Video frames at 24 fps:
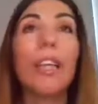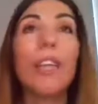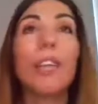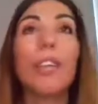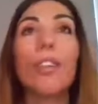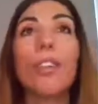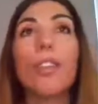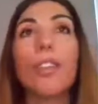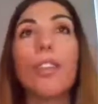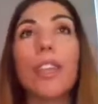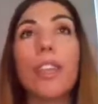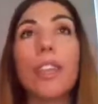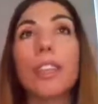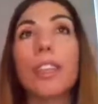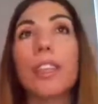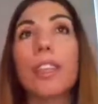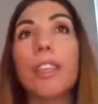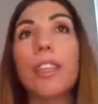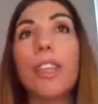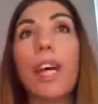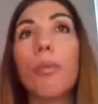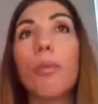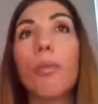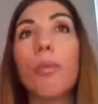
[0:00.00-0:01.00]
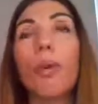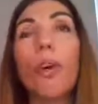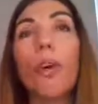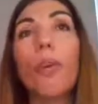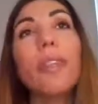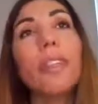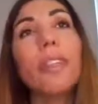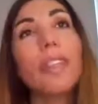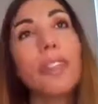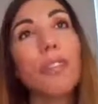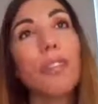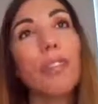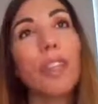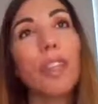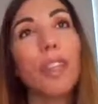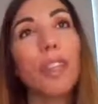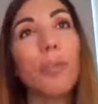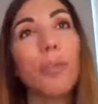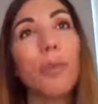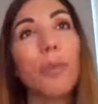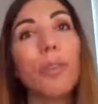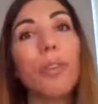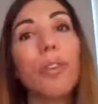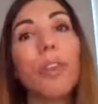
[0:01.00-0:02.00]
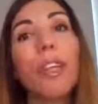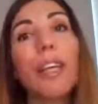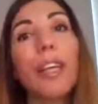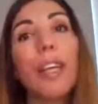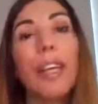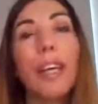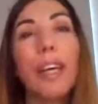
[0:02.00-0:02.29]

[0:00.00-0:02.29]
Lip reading: You know that I'm always available,